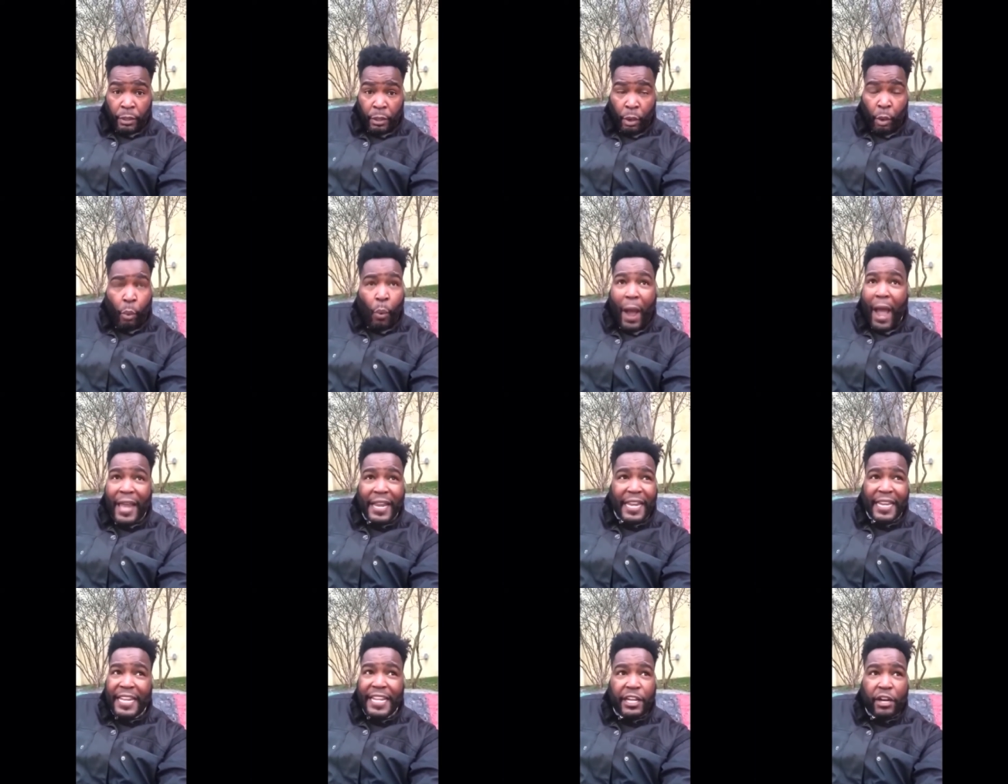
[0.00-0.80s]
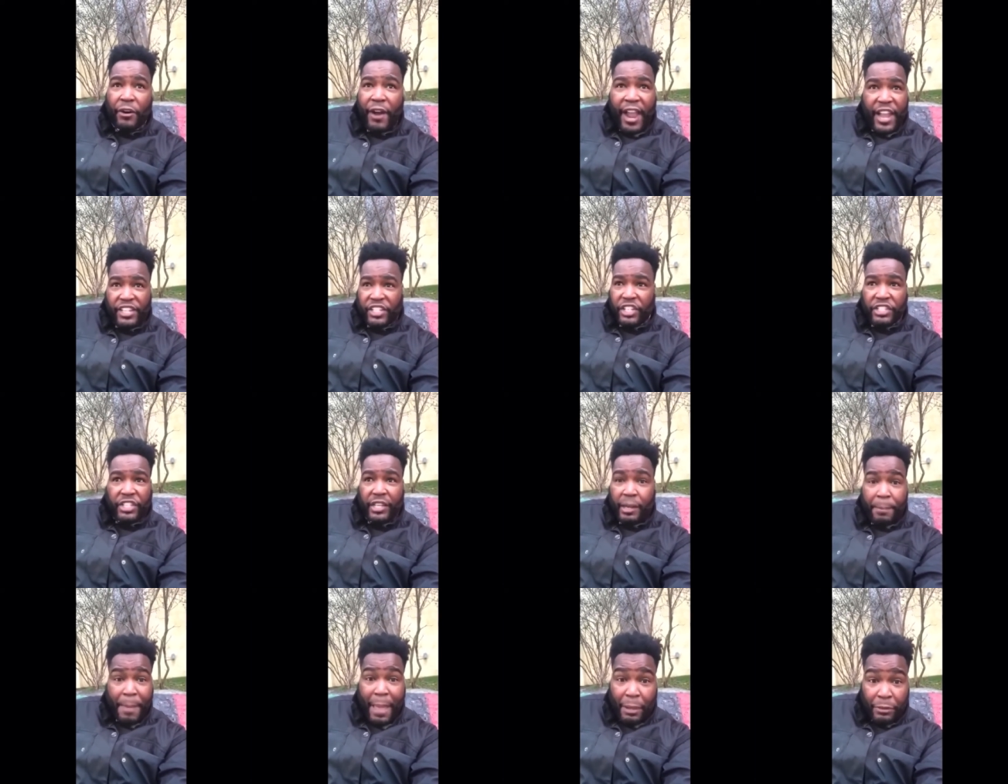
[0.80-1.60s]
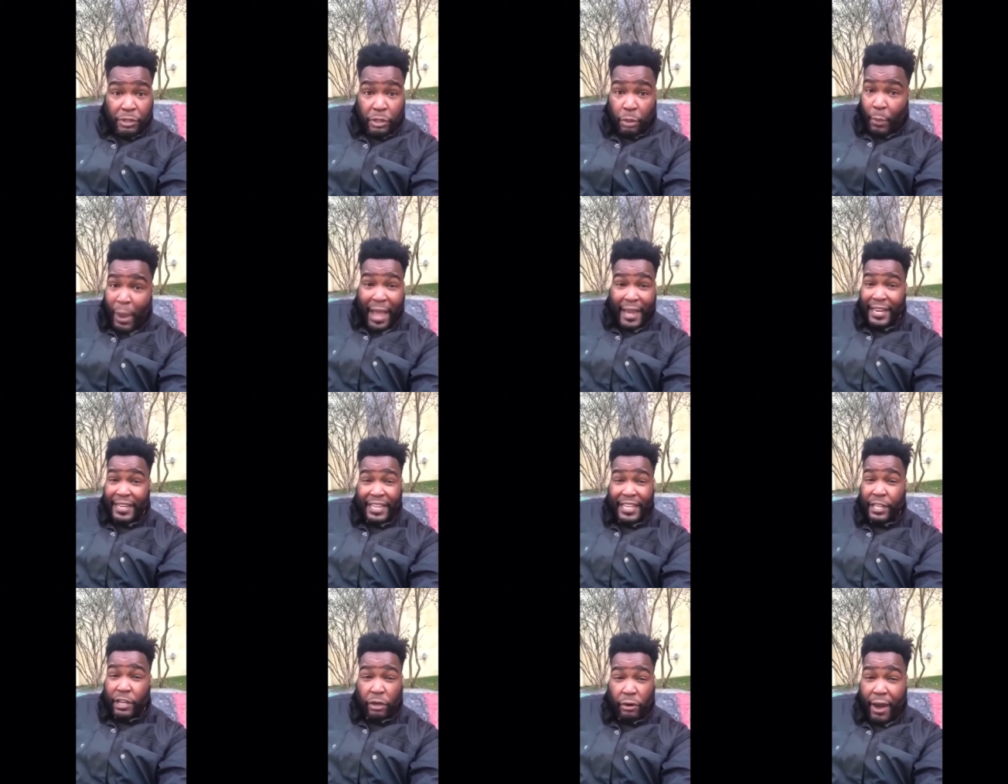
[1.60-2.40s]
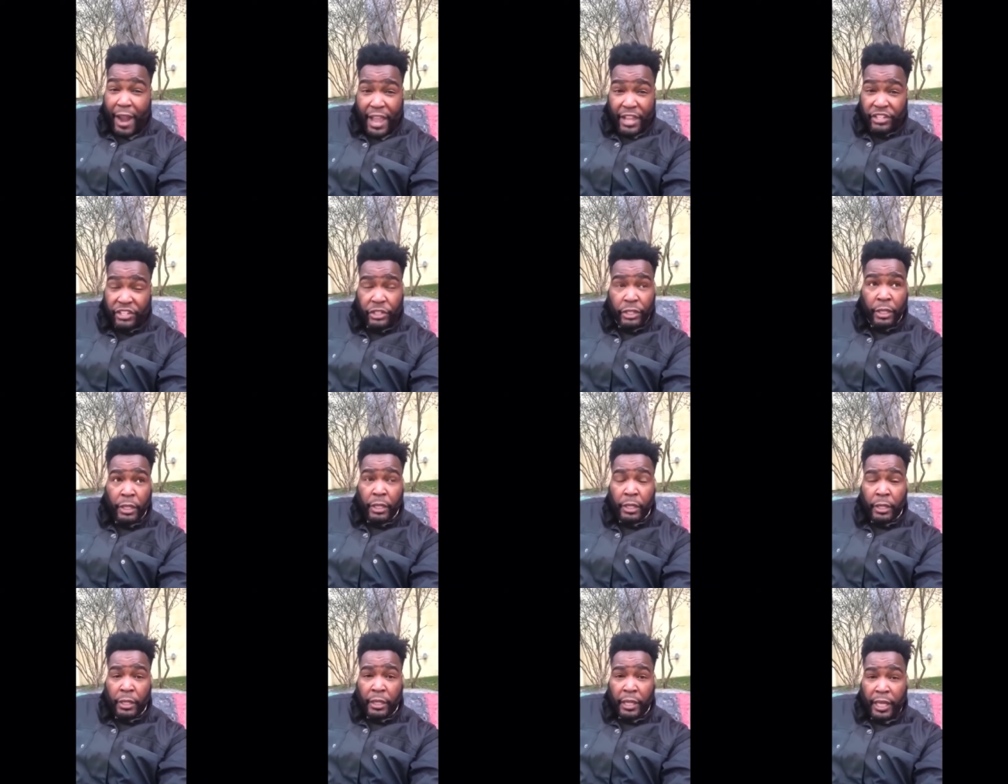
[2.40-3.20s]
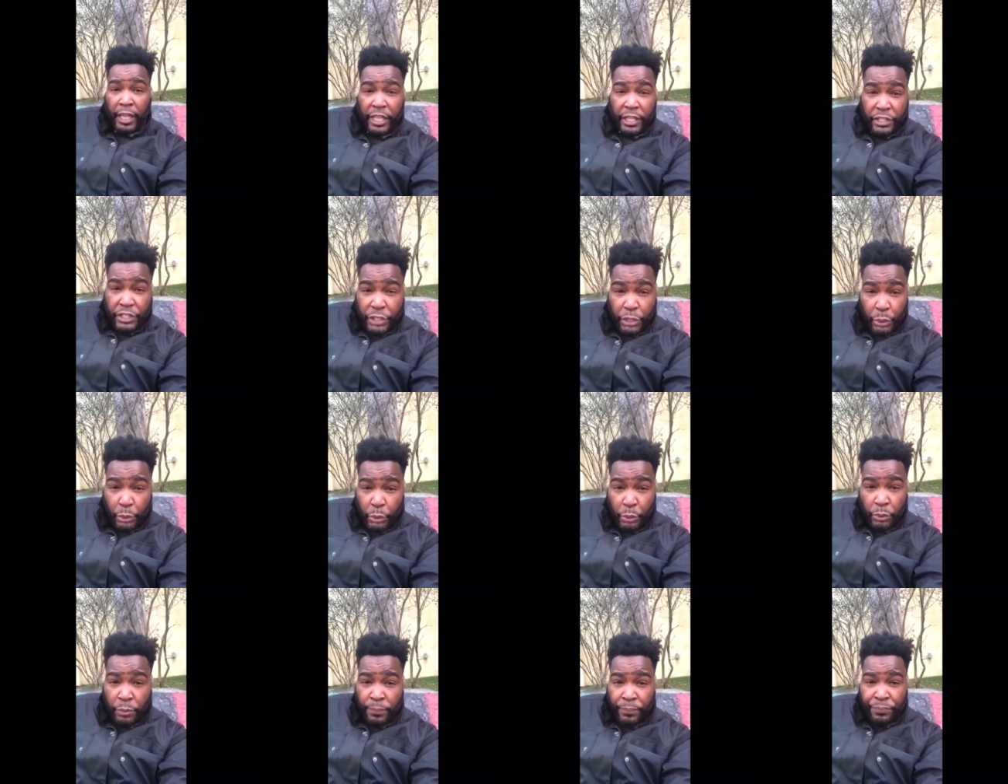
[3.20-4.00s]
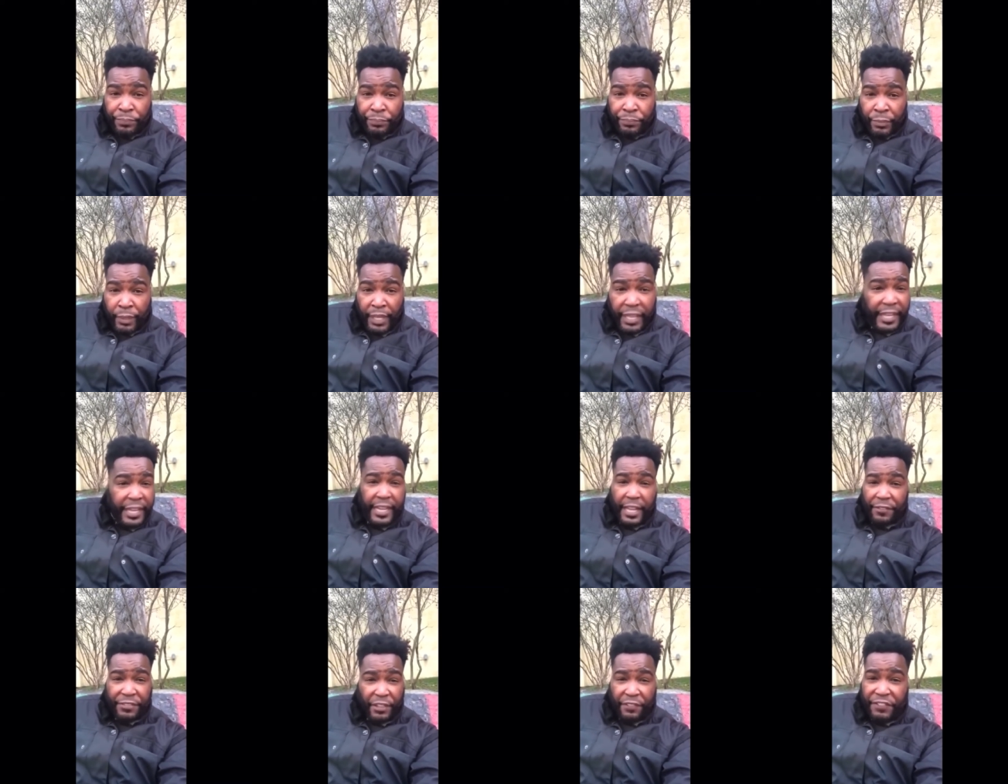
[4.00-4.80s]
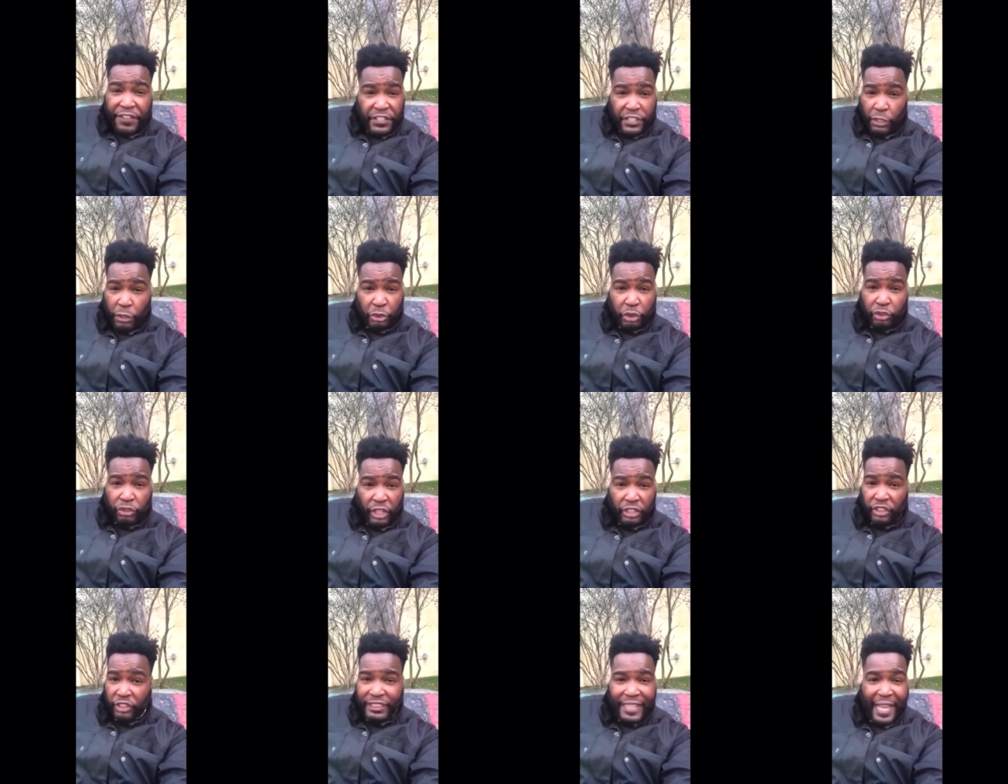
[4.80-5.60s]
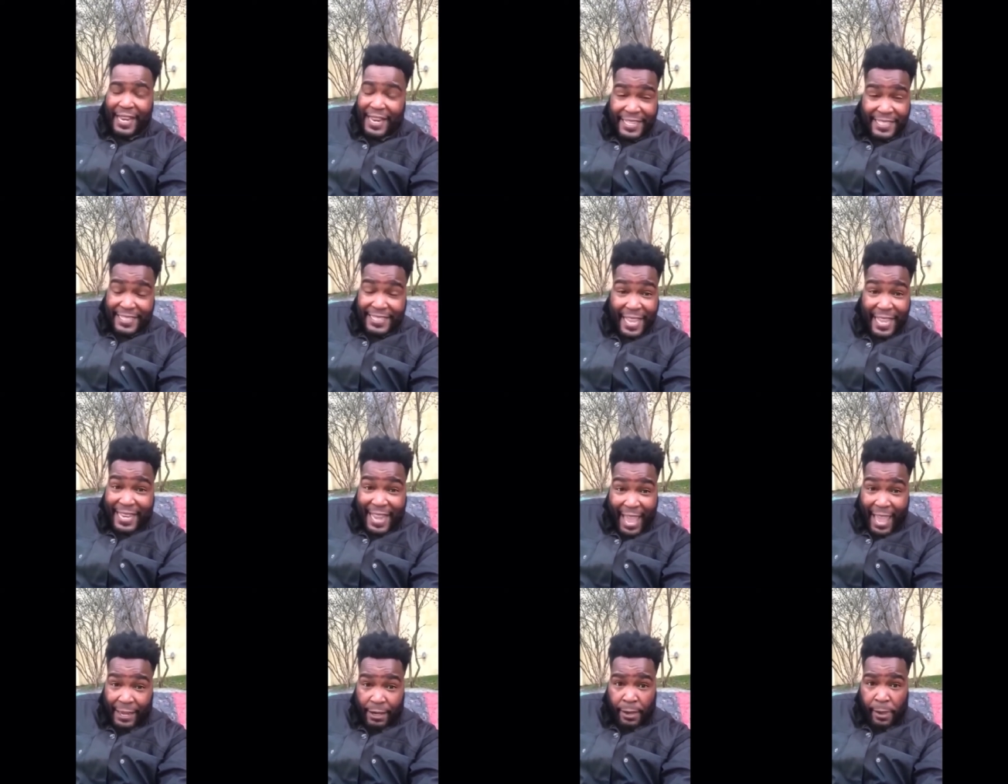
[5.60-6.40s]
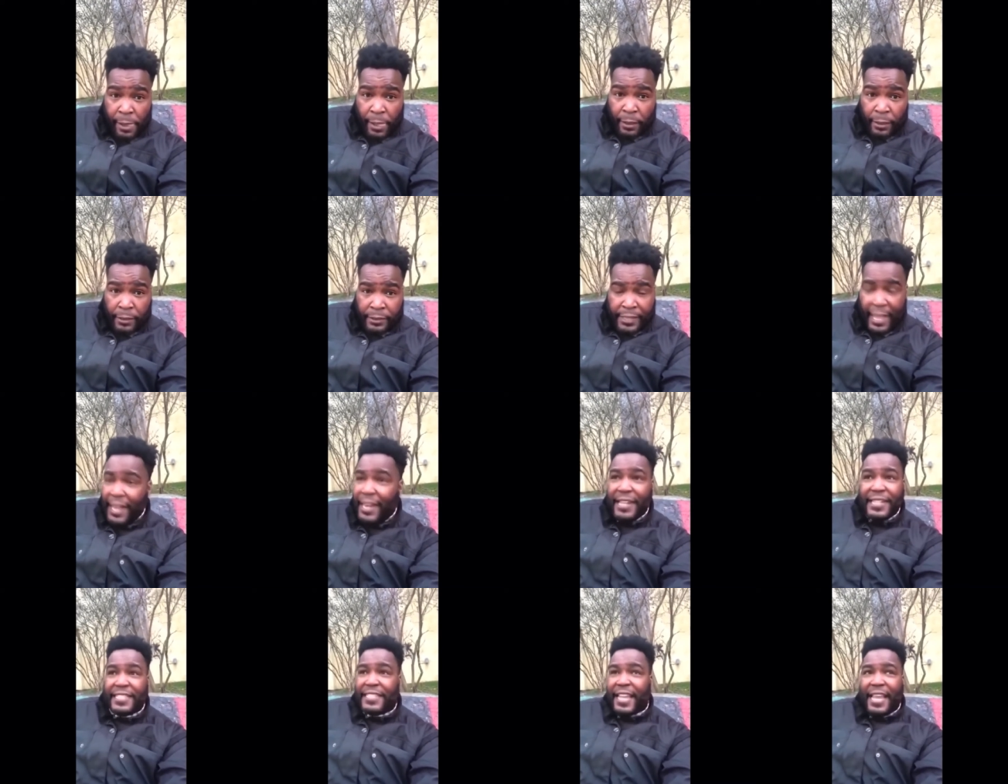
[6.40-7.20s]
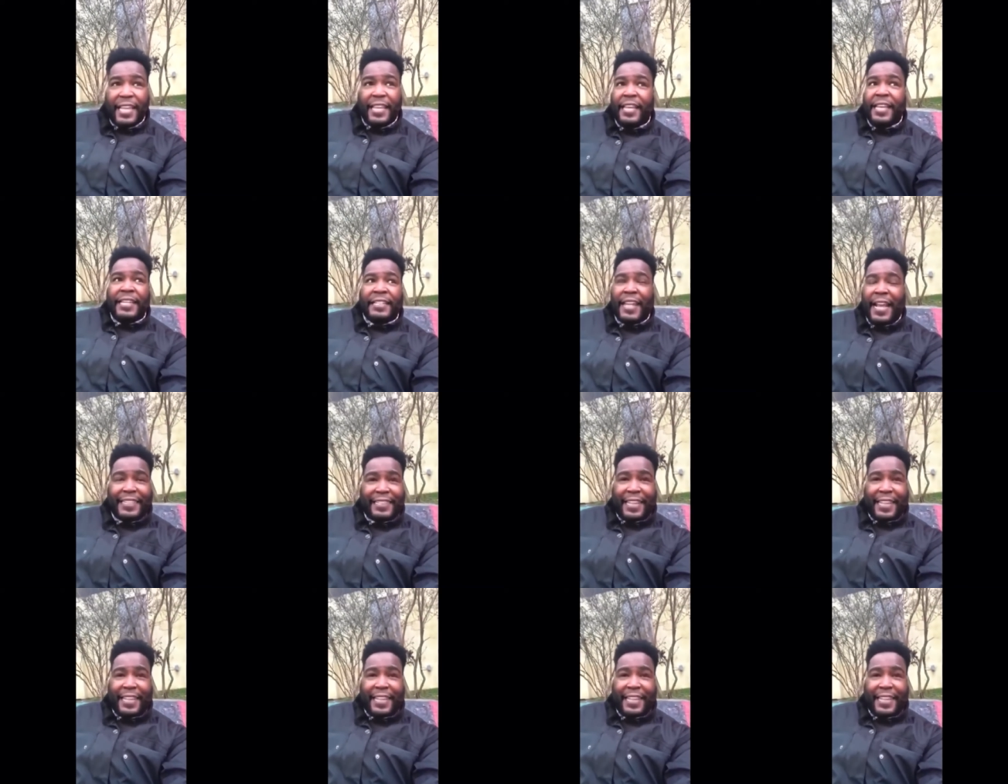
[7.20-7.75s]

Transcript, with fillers: why didn't he crash into the mountains? Why didn't he crash into any of the physical structures? They didn't say that. They didn't say that